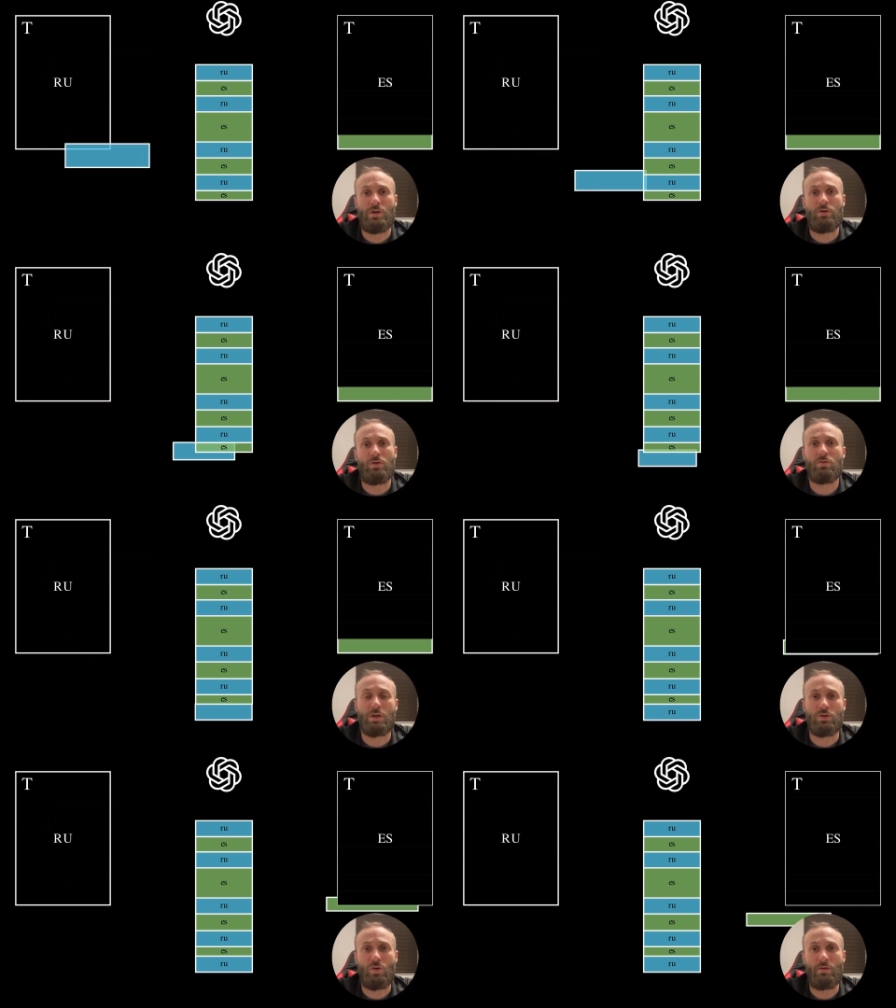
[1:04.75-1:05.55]
You're not going
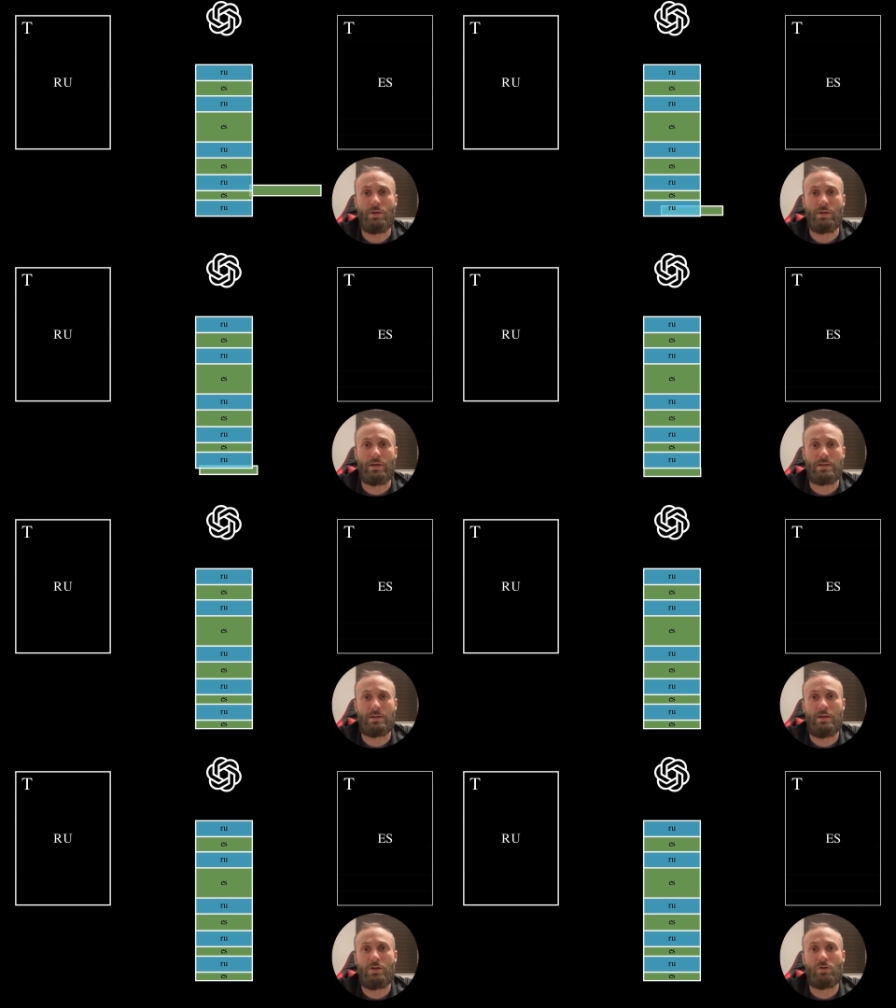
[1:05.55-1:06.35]
to enjoy reading this.
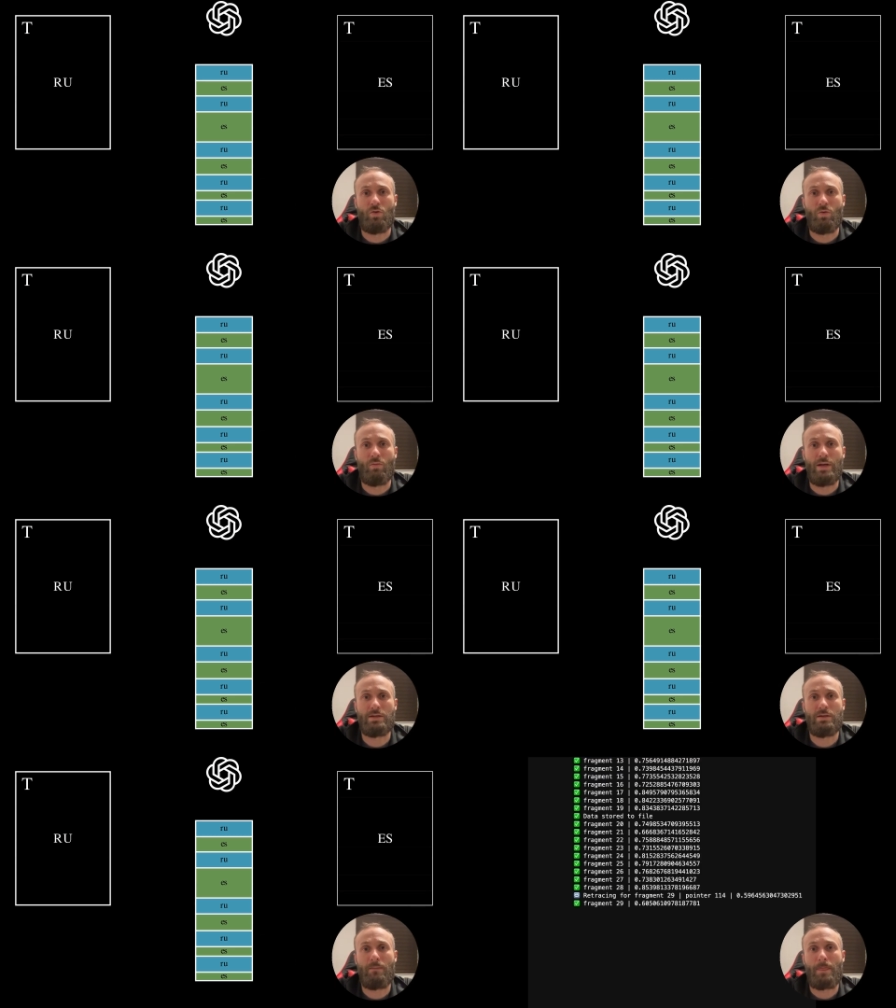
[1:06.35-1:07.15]
So
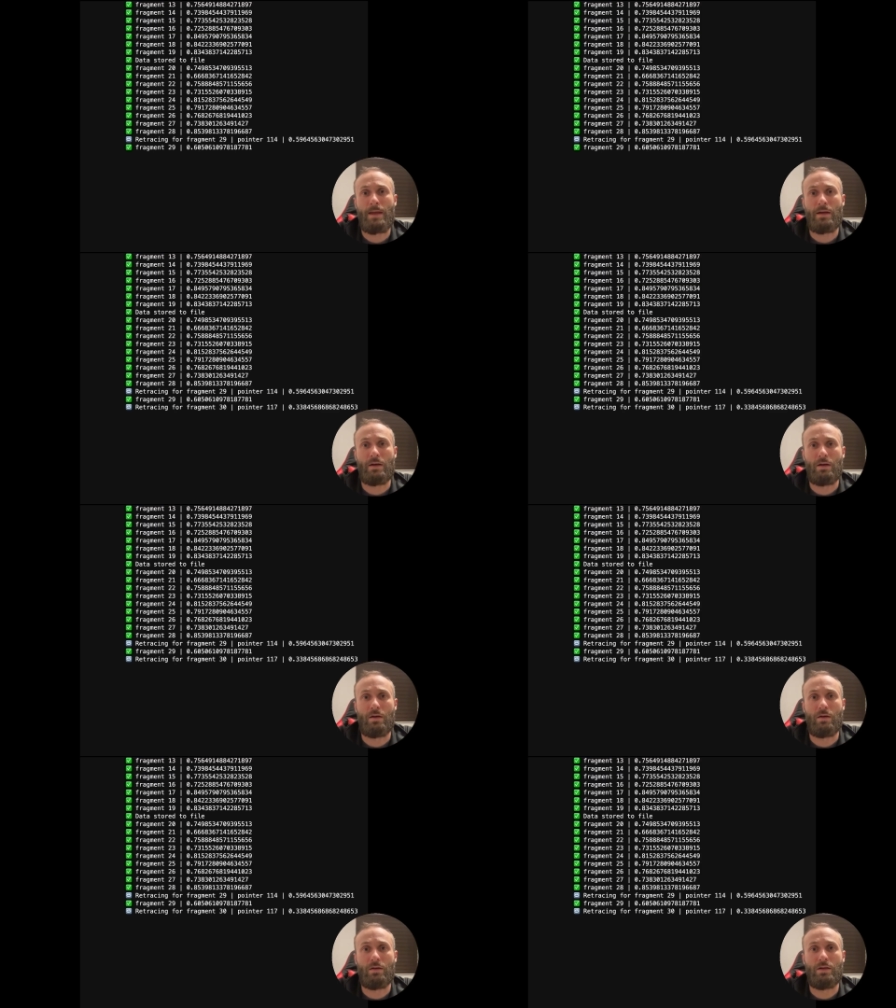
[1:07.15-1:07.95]
basically,
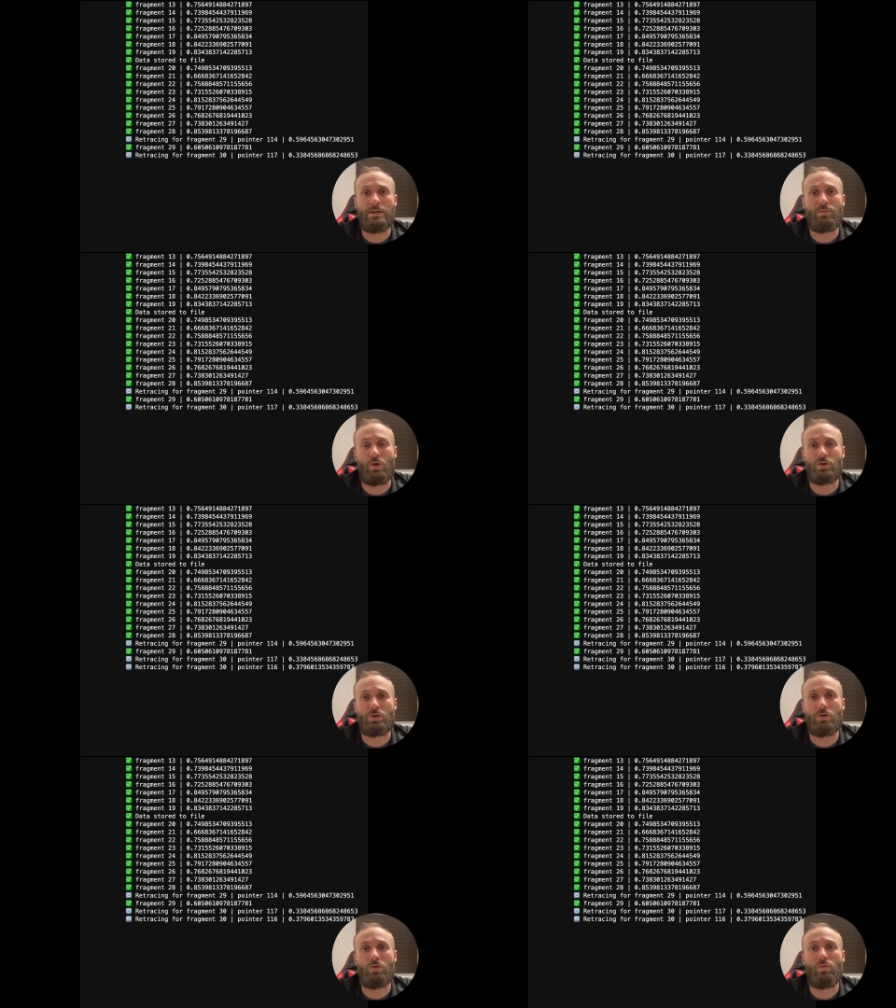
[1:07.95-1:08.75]
in this
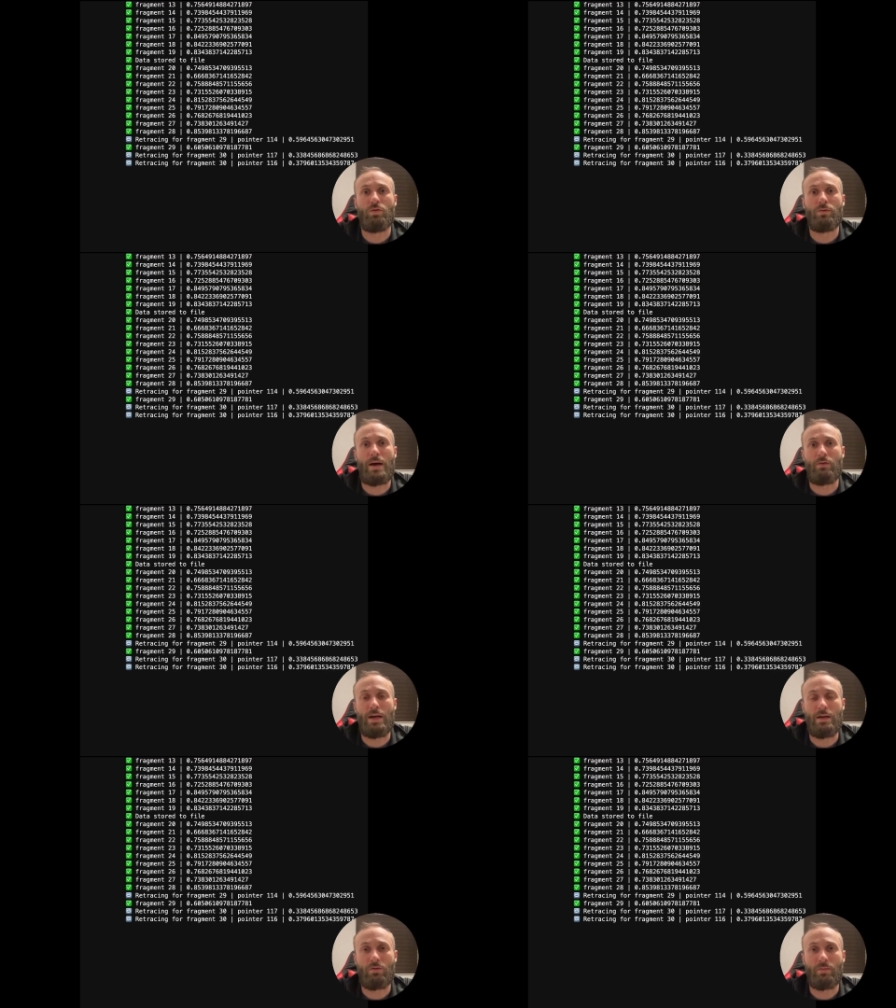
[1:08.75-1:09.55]
project, you wouldn't find
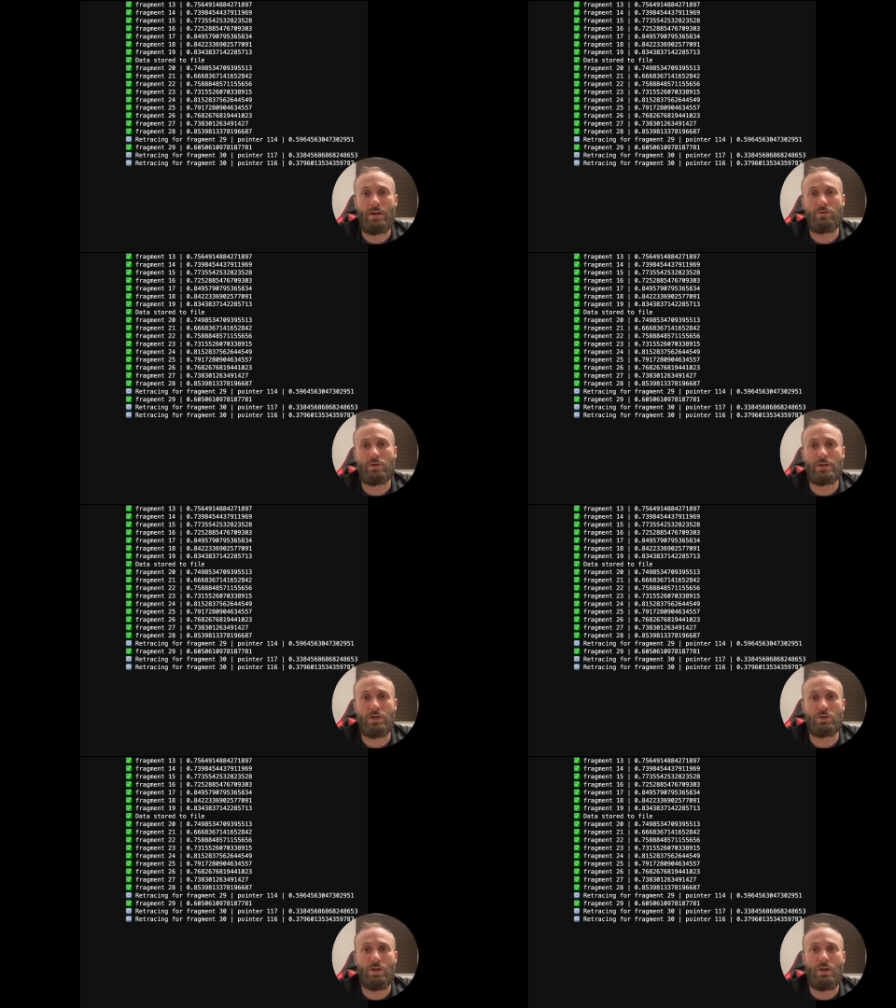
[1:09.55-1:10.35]
any automated translation.